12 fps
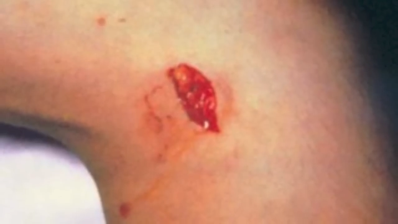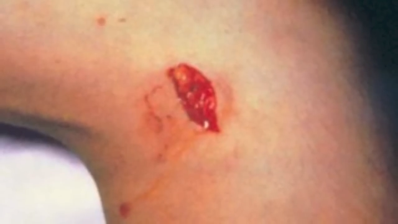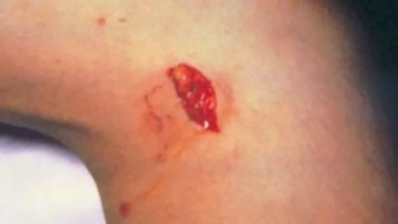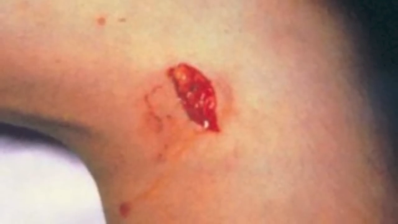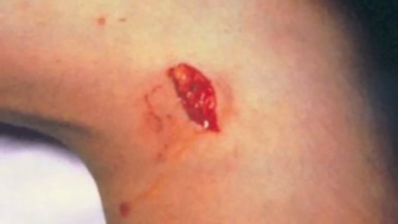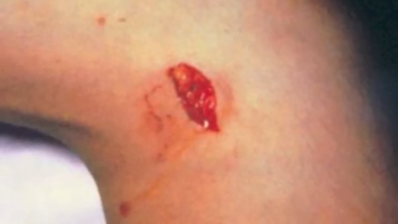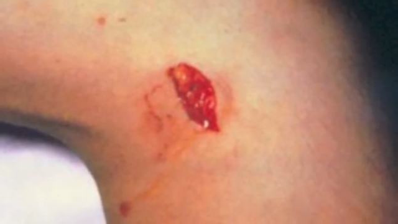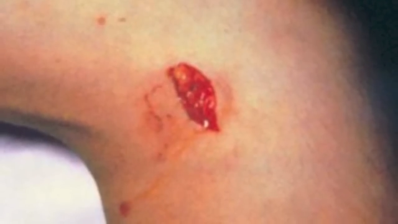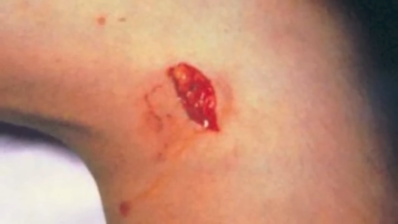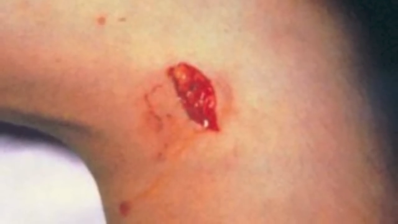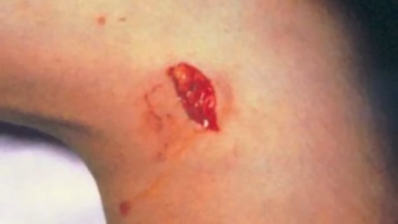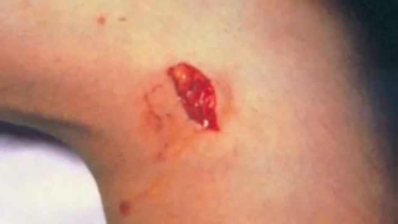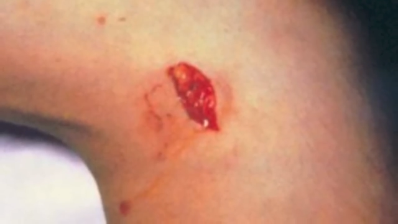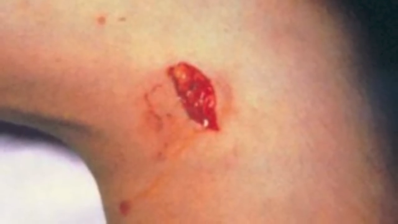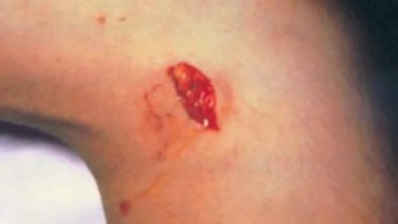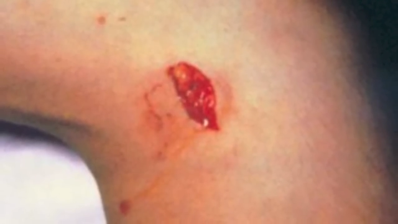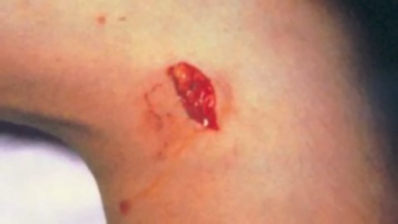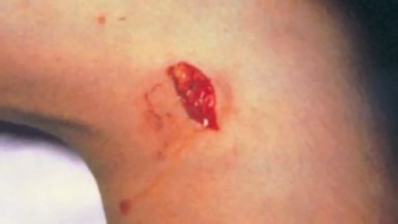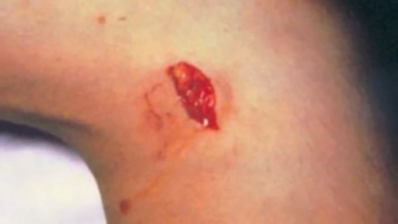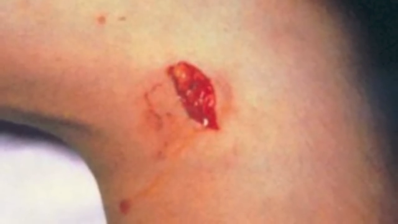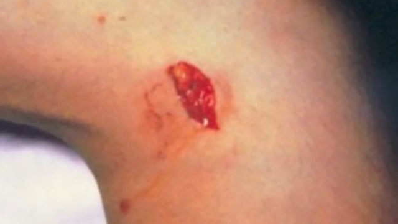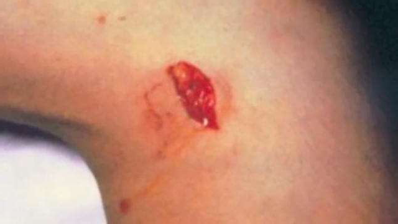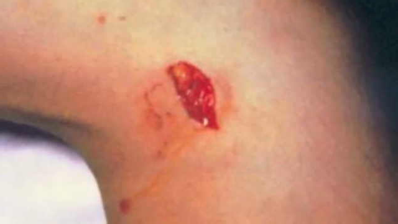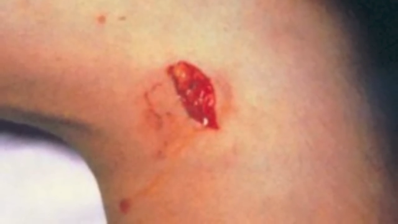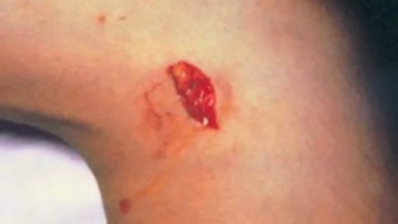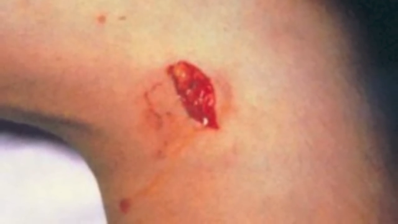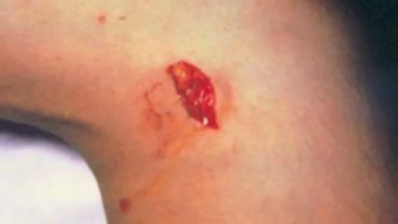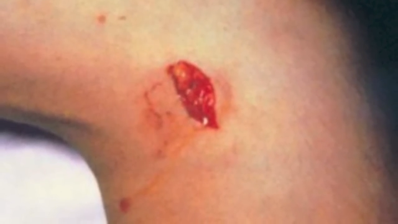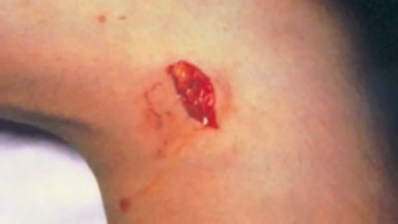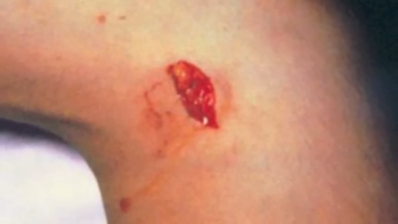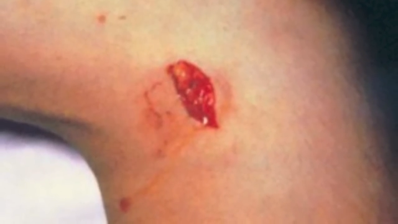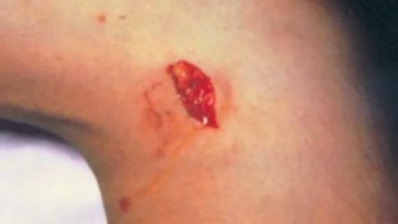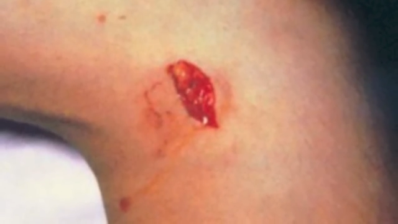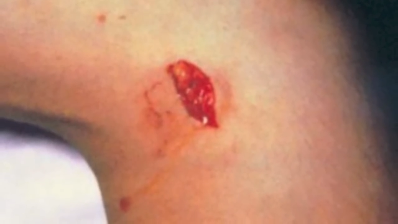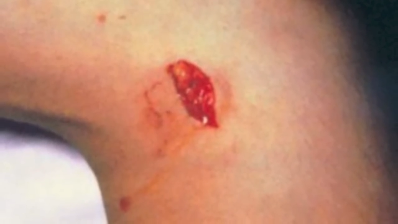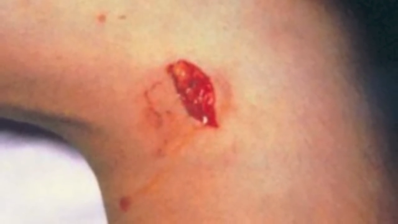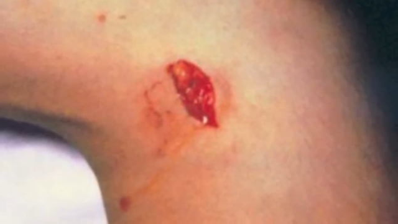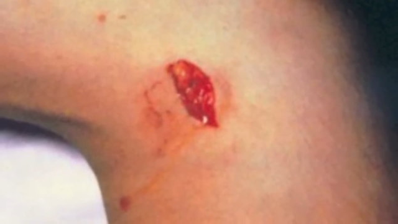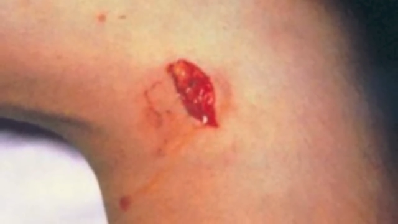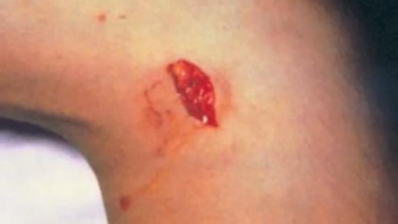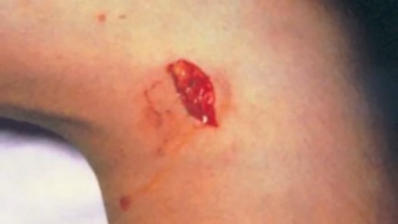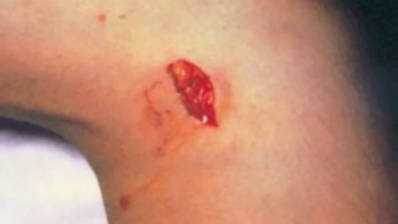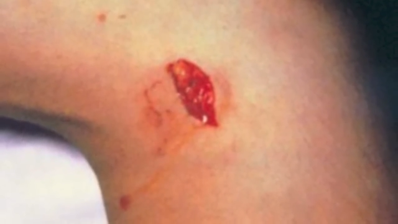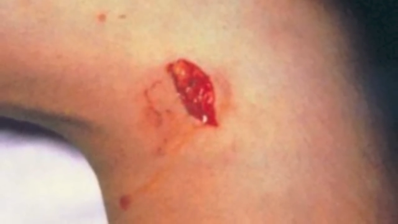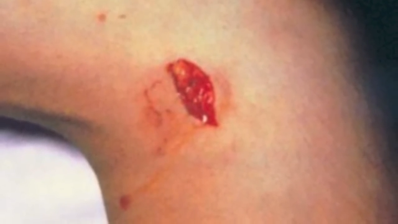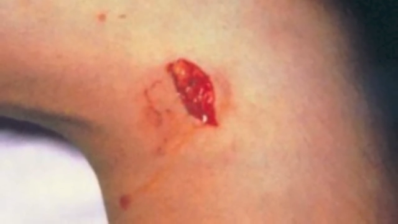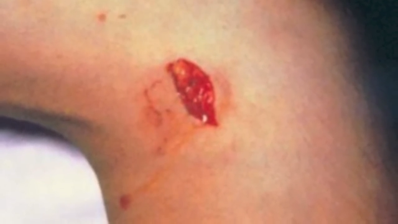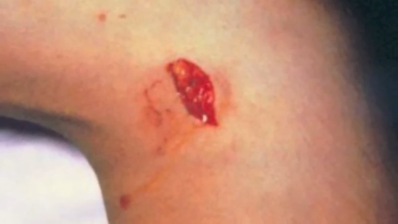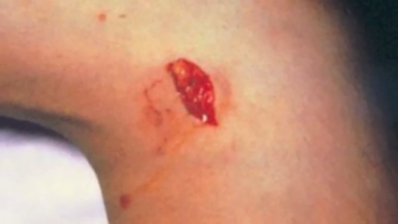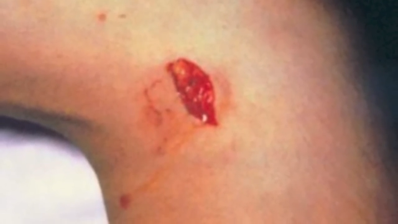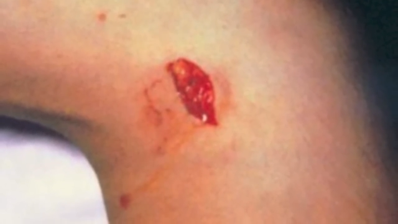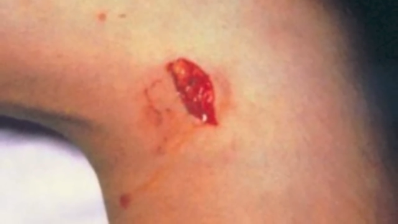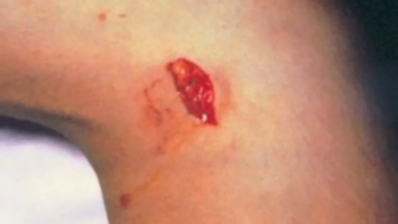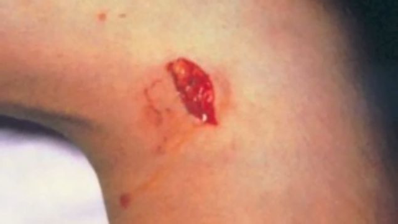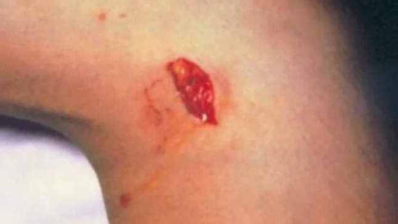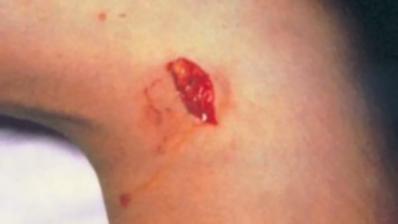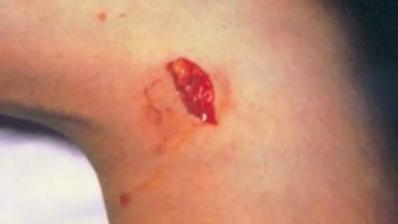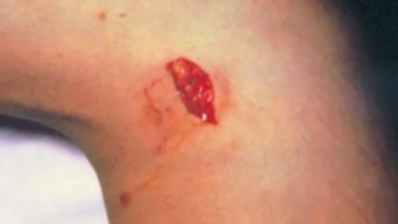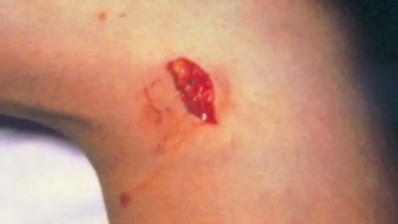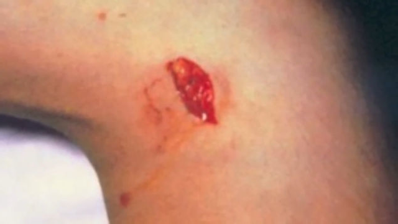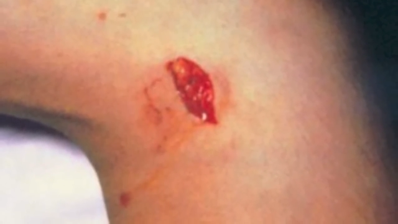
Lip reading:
(no speaker visible)